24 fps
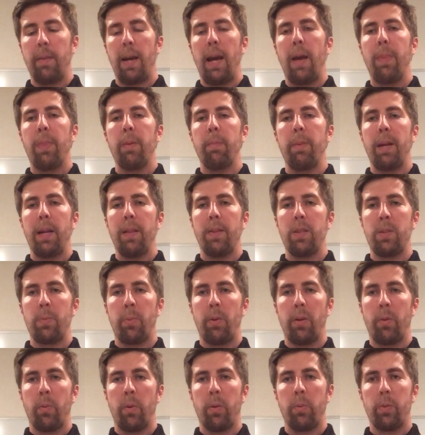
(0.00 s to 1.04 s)
At the balance
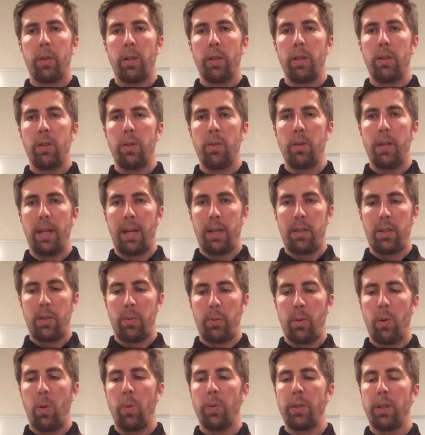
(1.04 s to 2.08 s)
point, what we're going to do next is
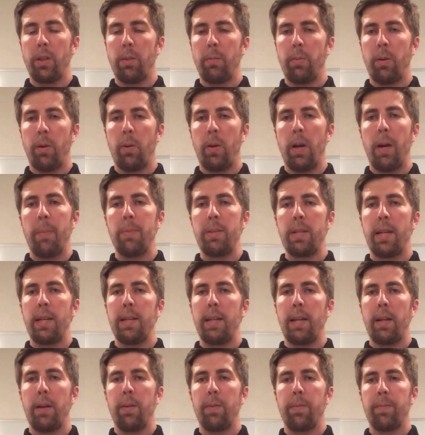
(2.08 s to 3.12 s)
we're holding the bow upside
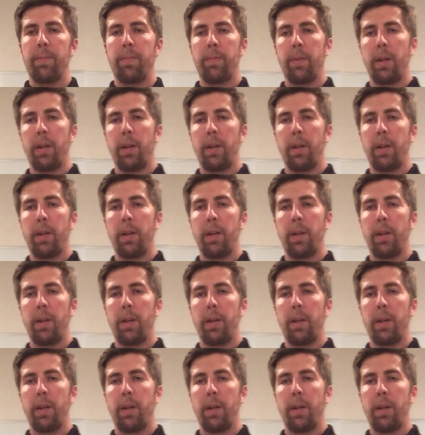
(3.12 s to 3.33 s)
down